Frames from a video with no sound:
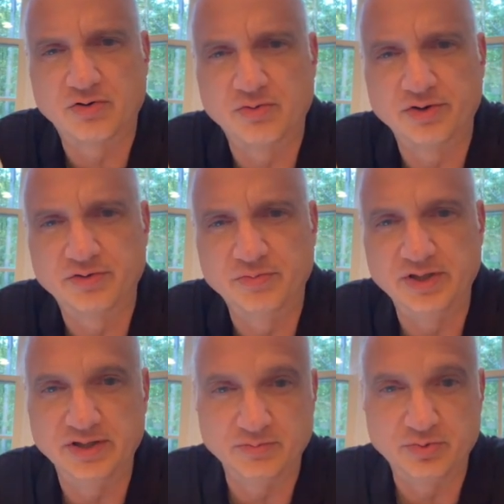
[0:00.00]
going to
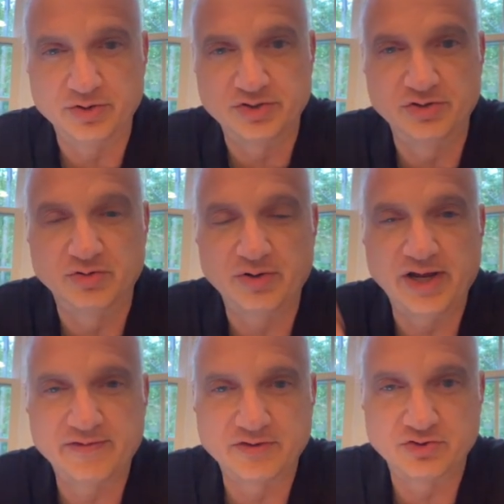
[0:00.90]
be inputs. You don't
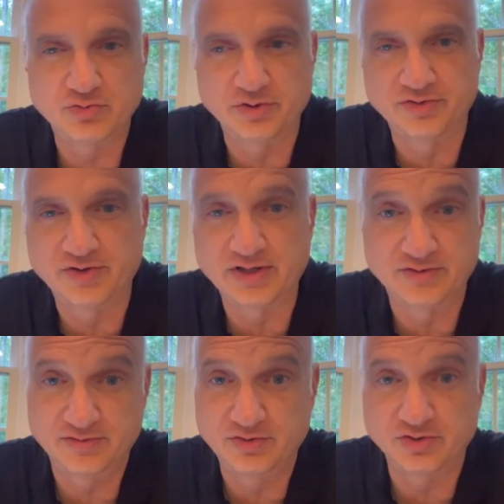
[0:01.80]
have a choice.
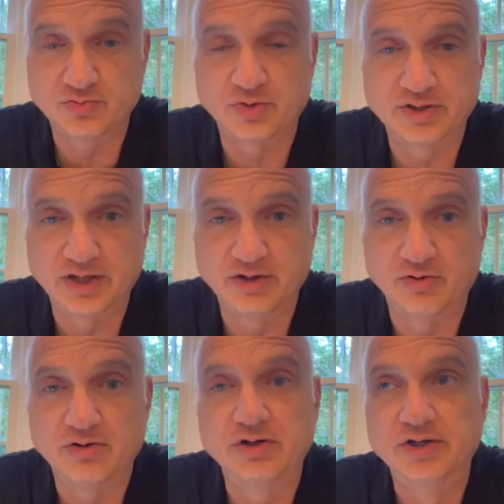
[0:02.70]
That's just what they
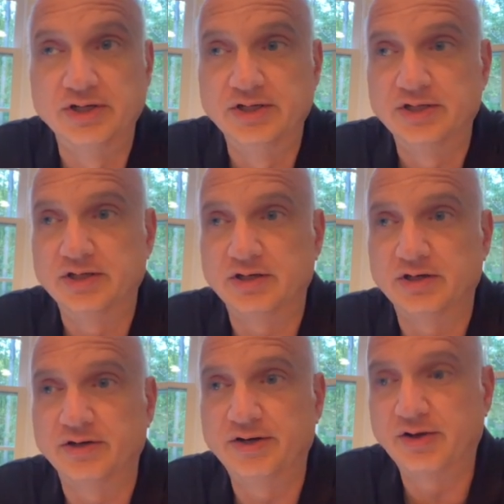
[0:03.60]
are.
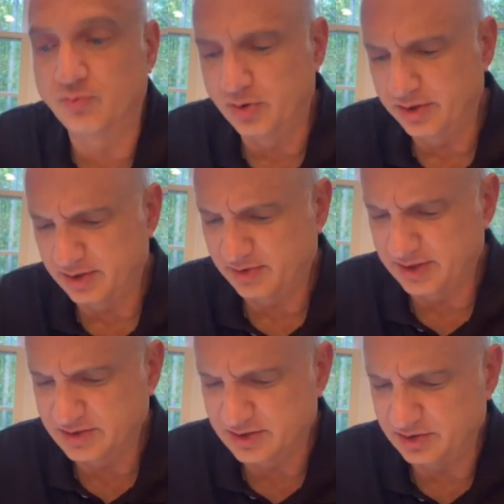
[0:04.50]
Now, one of the
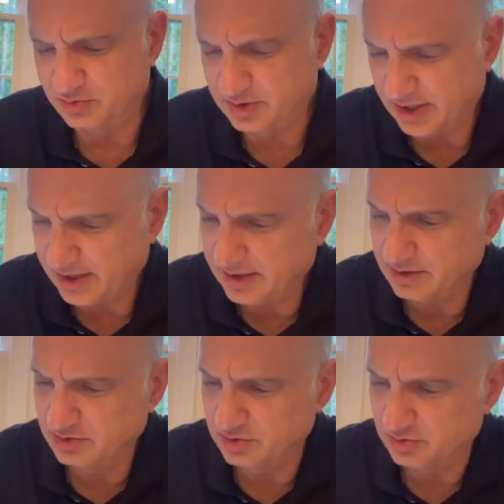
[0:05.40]
things that you
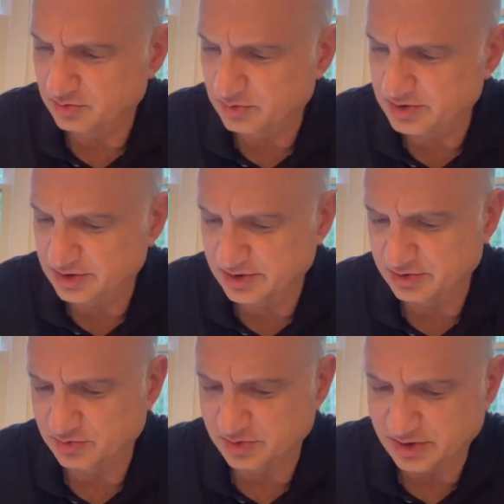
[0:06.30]
can do, which is
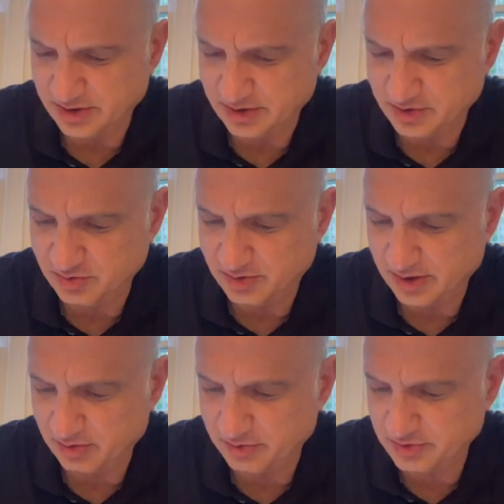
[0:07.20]
interesting, is you
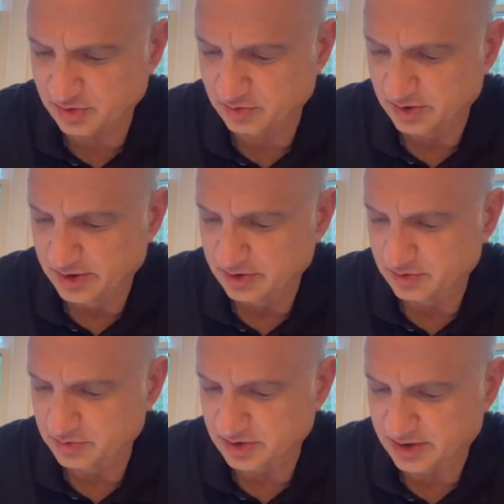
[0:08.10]
can also
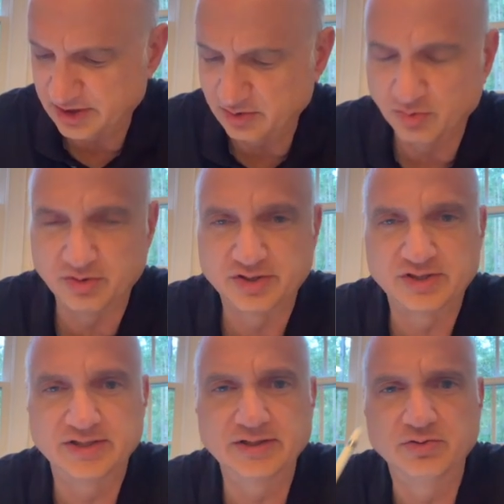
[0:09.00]
use a keyword
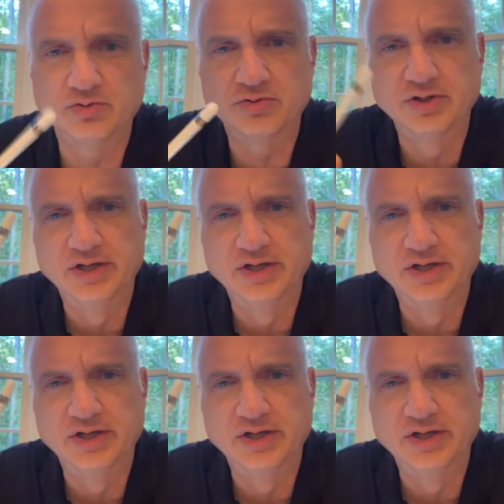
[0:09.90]
signal